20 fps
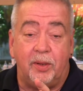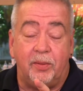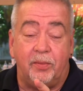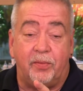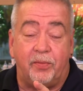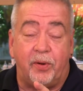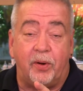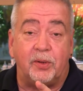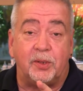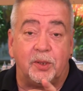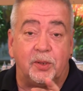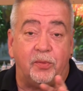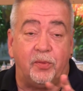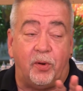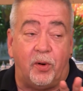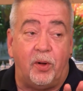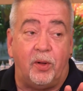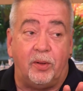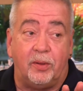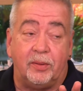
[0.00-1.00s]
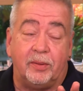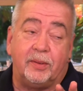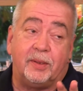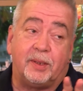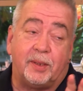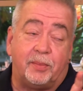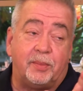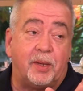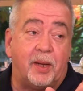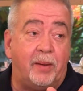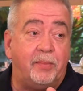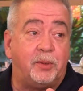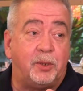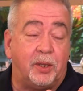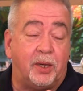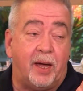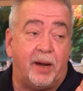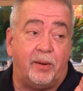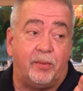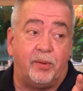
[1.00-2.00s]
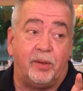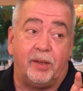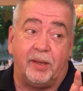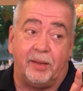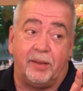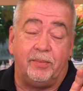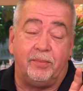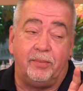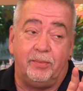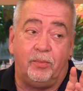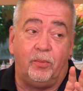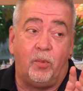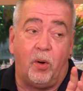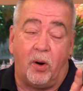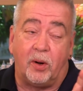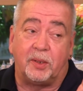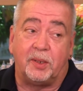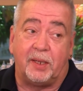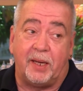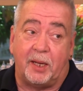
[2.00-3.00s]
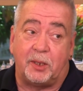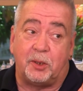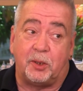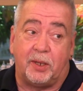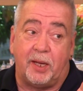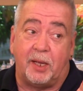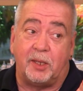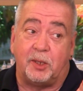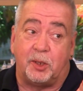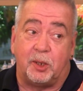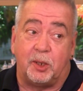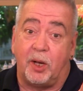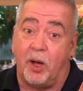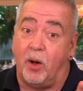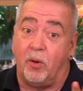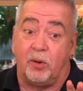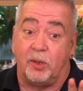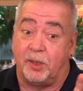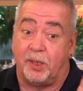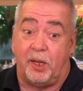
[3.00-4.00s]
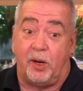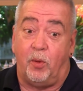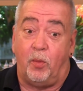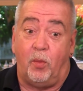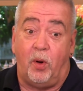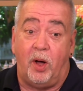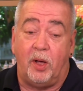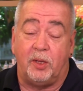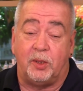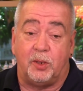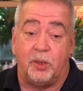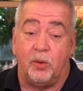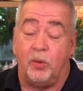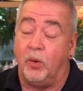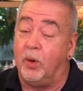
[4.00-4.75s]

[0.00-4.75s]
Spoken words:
first of all, sometimes you got to really work to get your kids to go because they don't want to.